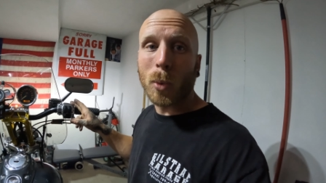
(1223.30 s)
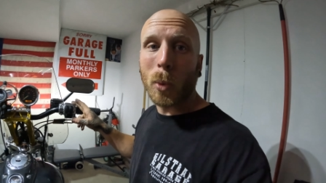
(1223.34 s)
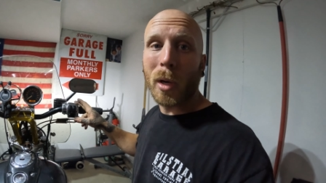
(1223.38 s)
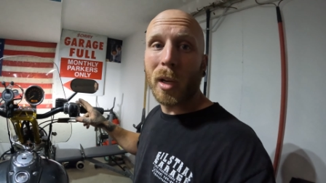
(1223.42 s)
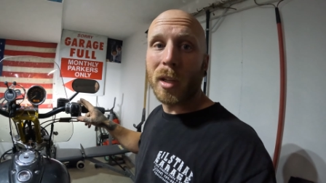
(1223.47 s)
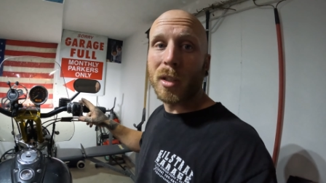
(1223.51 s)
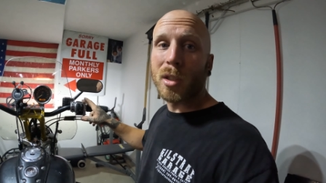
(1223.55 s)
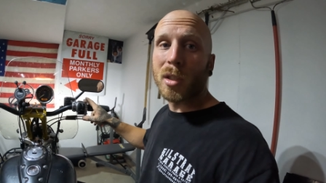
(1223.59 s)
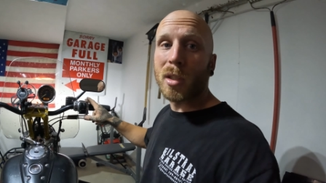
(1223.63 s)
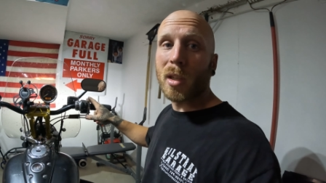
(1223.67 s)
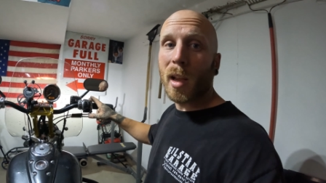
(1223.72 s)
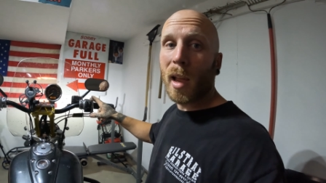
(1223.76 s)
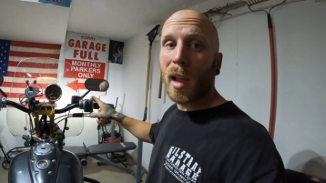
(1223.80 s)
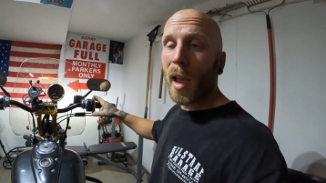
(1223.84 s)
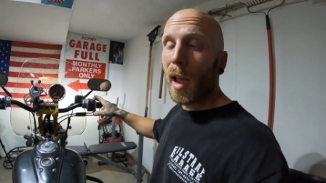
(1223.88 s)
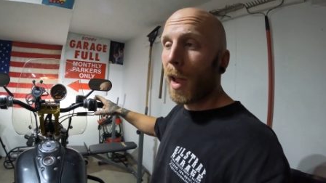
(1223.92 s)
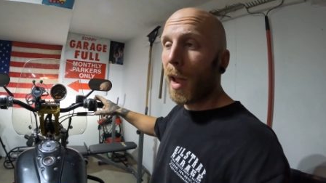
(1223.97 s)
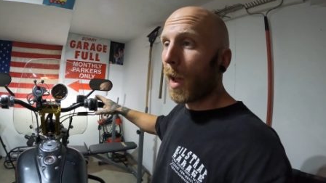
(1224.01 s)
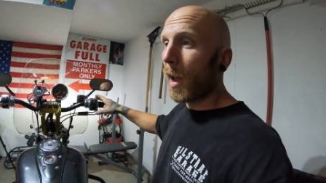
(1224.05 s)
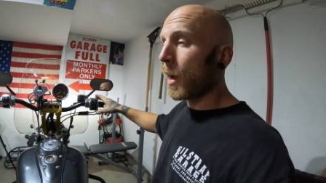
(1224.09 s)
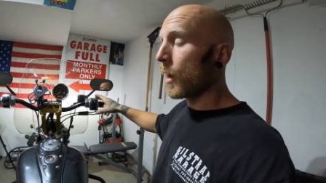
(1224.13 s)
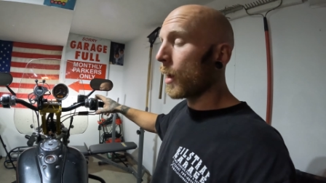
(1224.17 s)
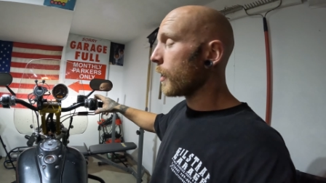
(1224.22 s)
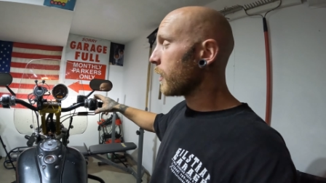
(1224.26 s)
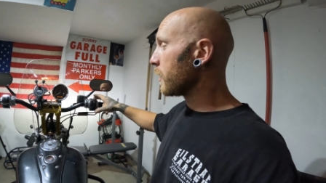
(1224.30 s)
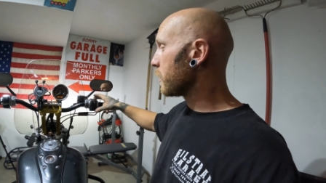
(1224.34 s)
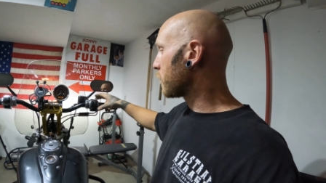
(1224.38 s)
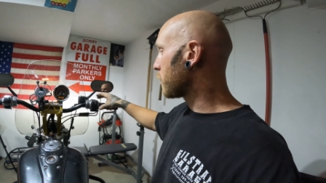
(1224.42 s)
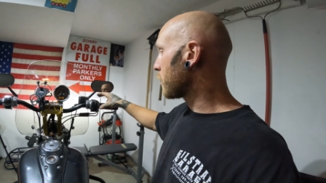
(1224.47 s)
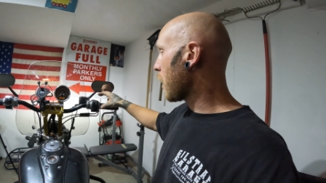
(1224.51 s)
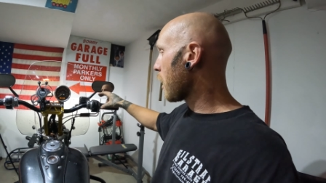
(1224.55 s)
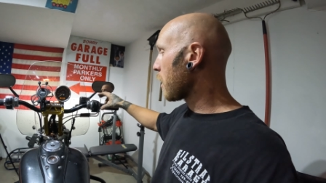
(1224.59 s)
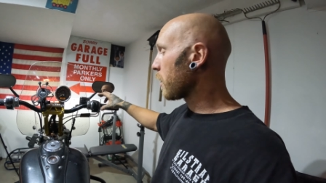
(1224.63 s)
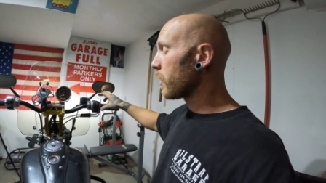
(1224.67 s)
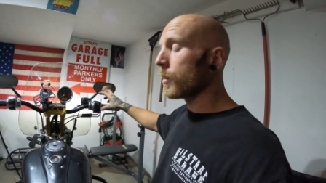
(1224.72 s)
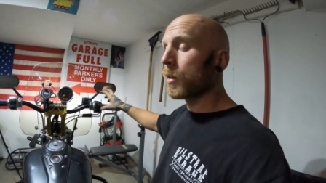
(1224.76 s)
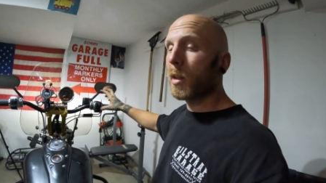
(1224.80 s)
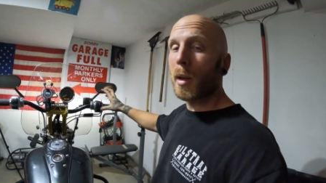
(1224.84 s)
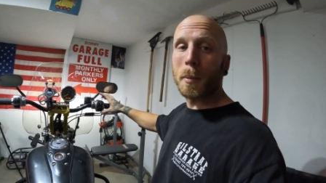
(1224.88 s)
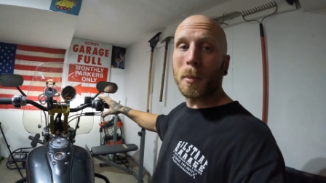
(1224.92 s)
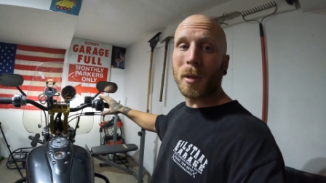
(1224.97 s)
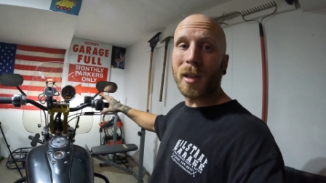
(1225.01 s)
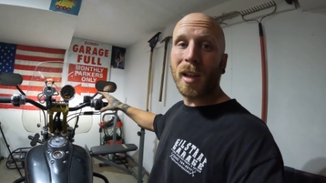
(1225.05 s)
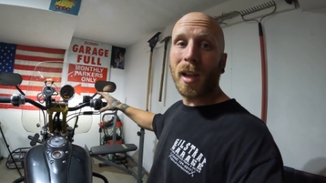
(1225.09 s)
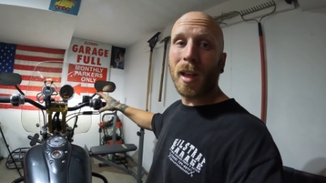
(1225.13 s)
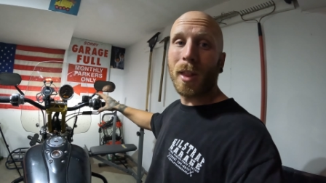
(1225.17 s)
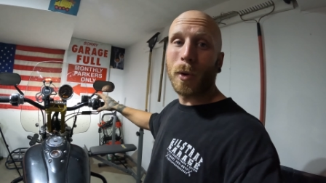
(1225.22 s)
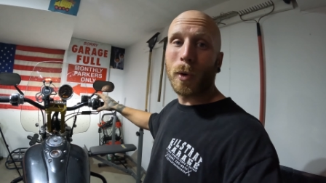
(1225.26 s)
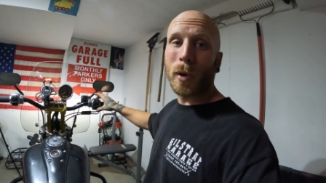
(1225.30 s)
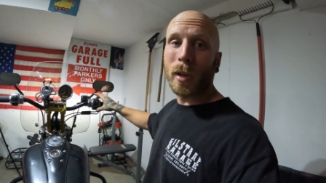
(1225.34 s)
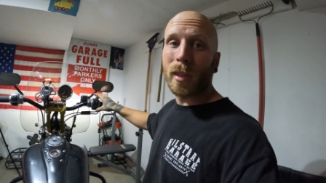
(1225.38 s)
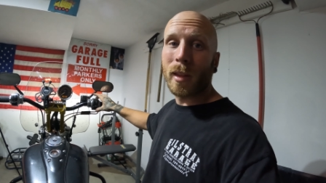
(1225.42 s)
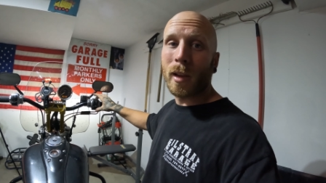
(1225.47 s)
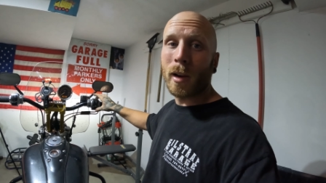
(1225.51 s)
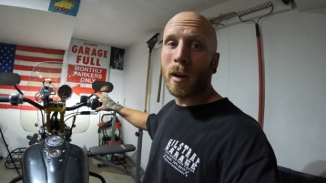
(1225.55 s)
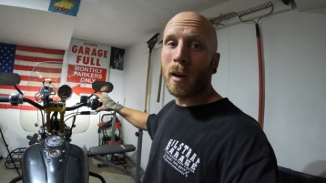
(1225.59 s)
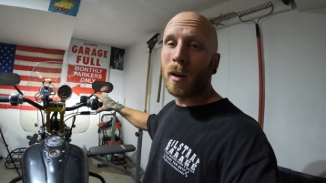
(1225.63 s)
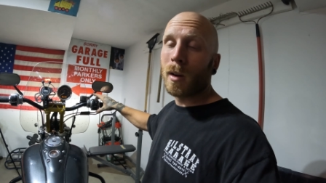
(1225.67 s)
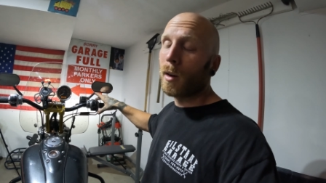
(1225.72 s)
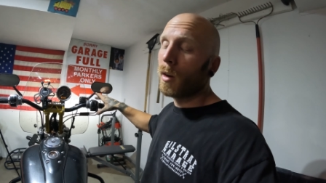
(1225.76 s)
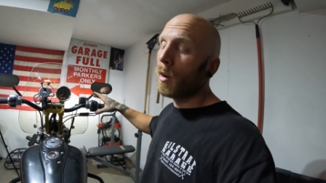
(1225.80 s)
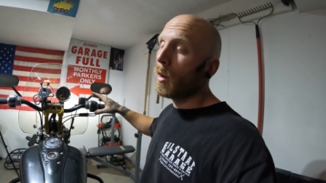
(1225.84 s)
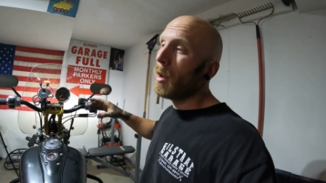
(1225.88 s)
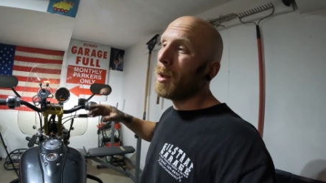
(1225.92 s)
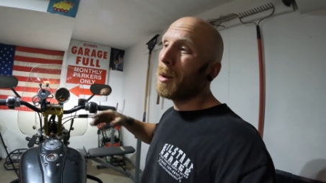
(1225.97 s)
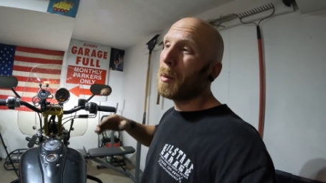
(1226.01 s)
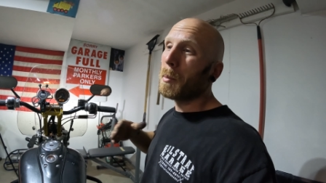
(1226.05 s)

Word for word: switch, and soldered them together in there.